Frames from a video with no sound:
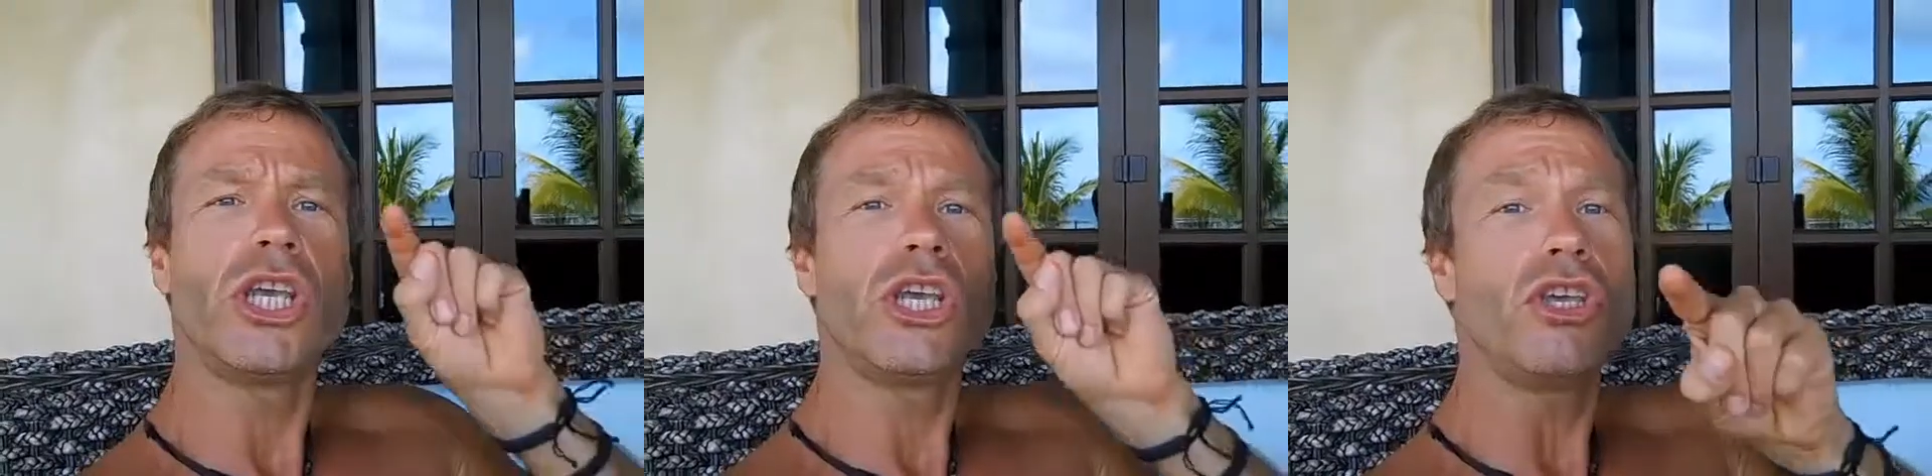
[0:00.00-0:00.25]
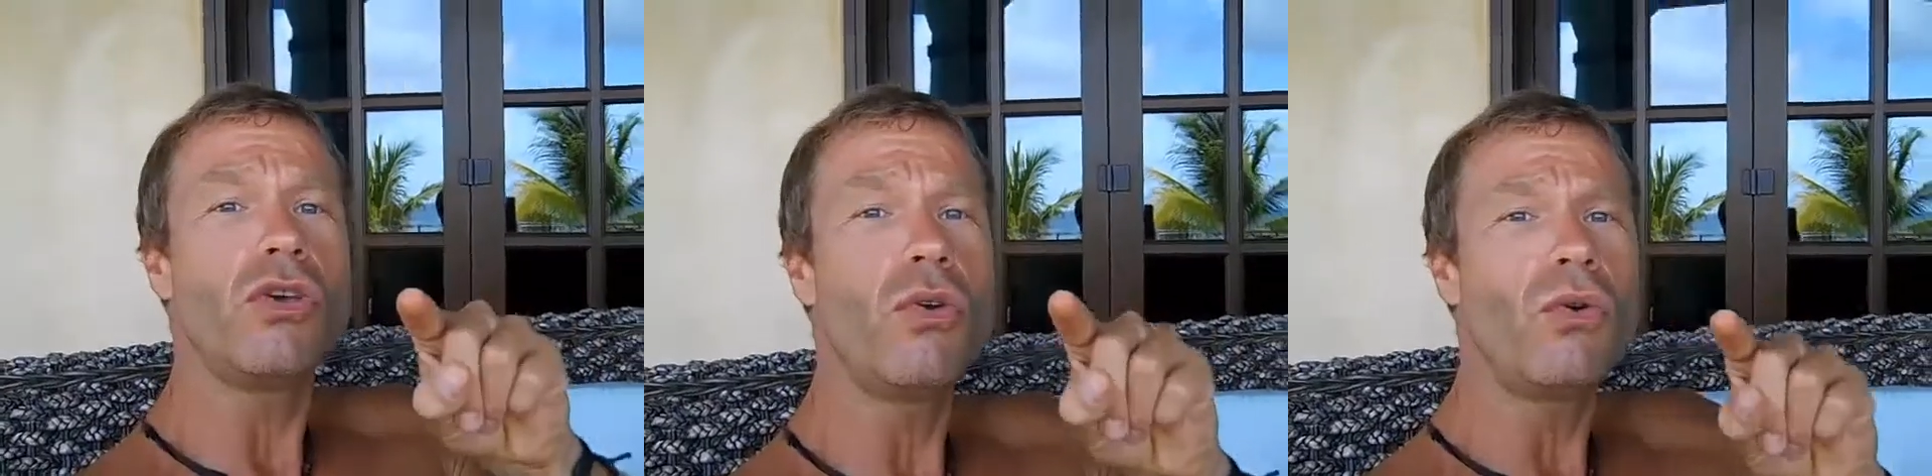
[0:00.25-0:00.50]

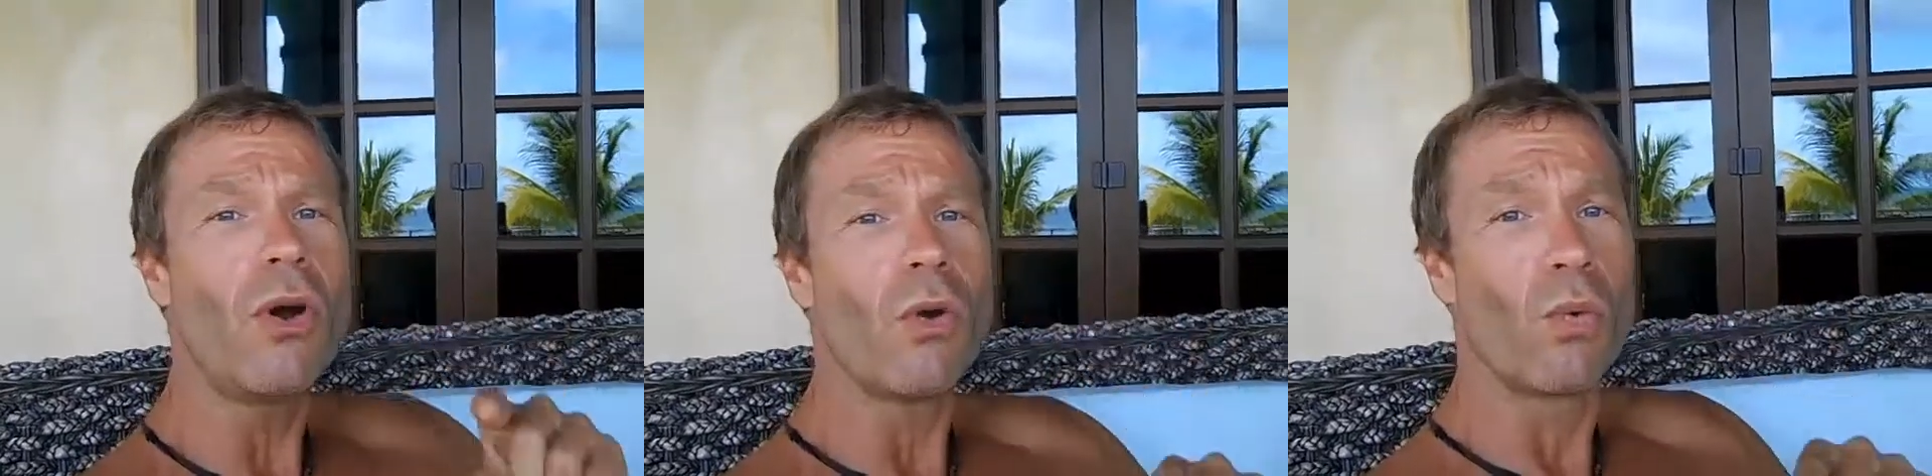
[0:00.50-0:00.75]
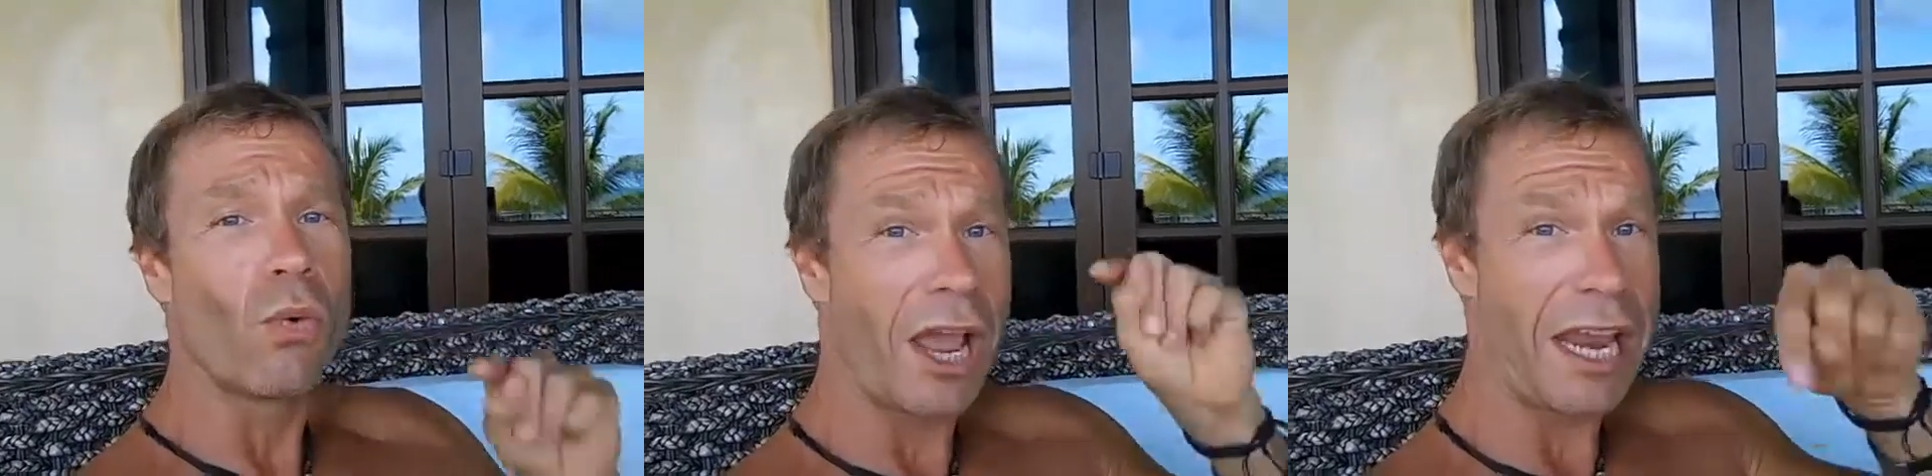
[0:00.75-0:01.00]
you
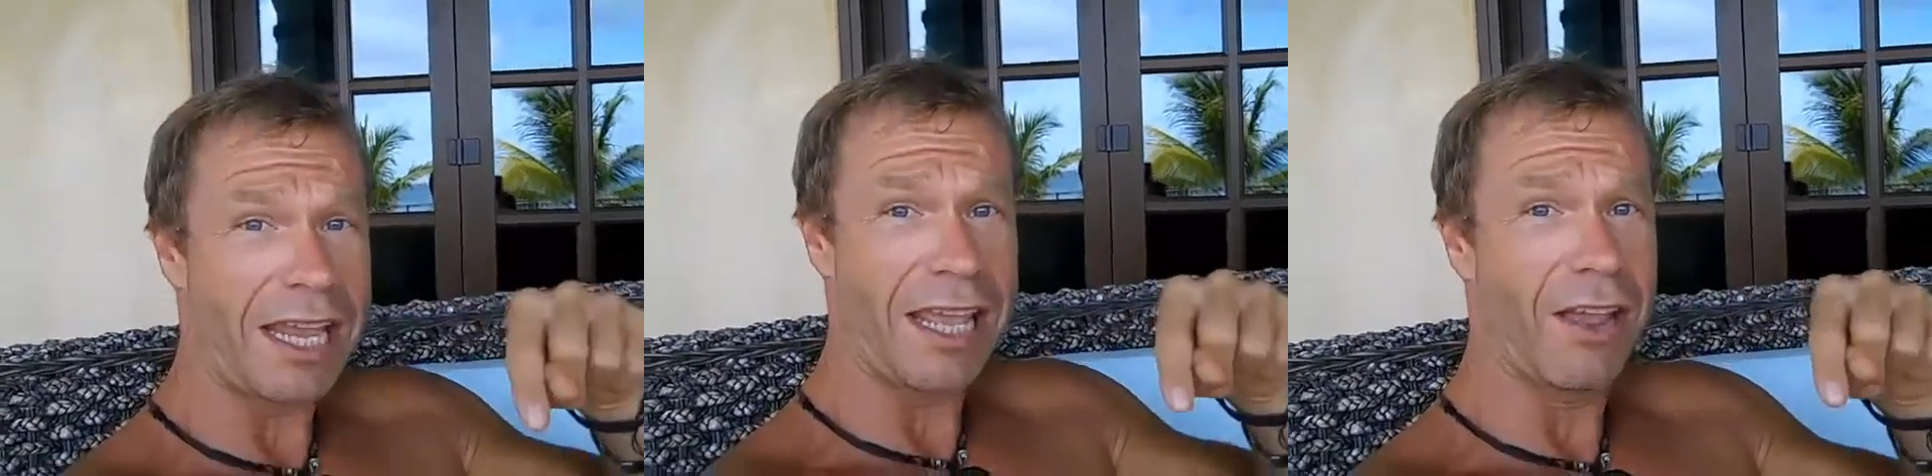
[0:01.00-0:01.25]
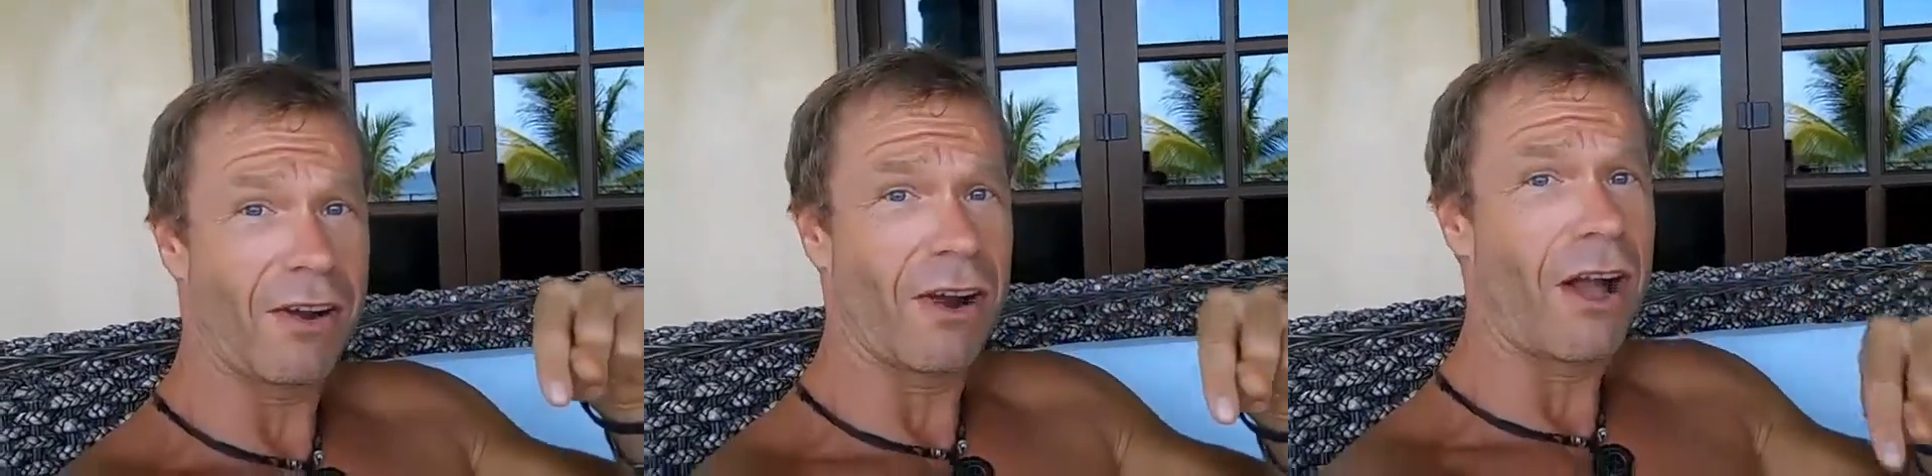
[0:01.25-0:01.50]
right
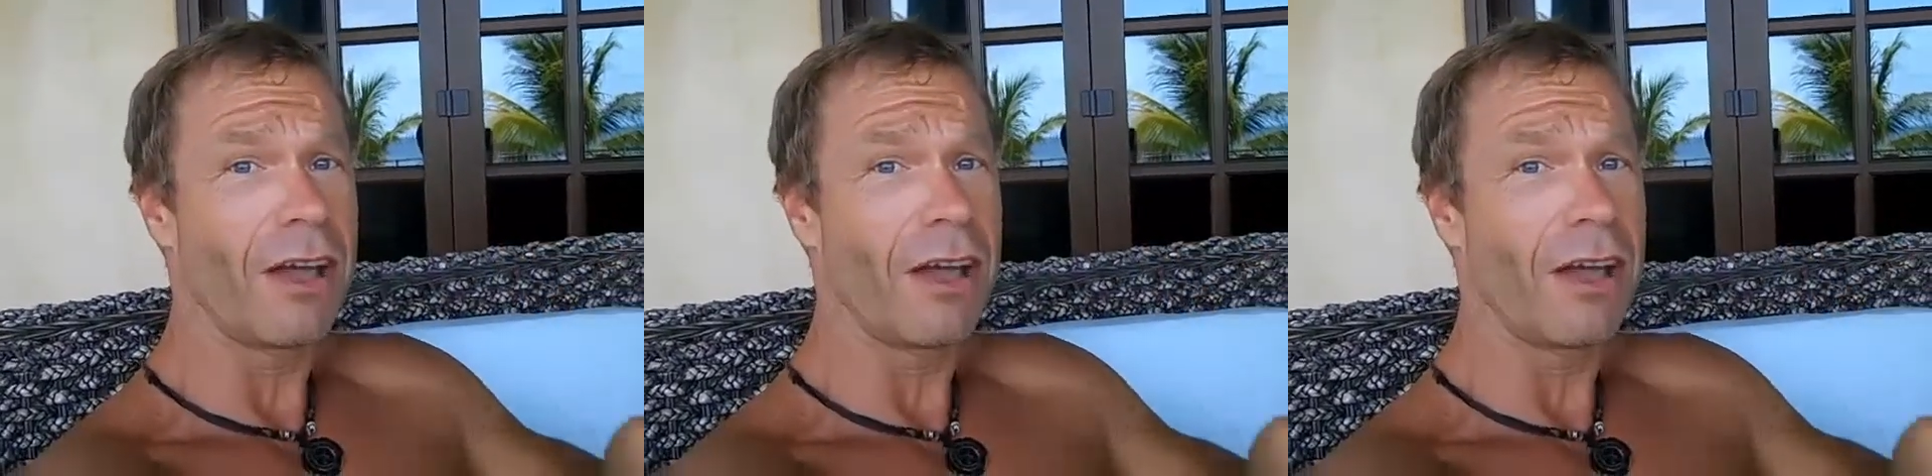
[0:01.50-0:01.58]
here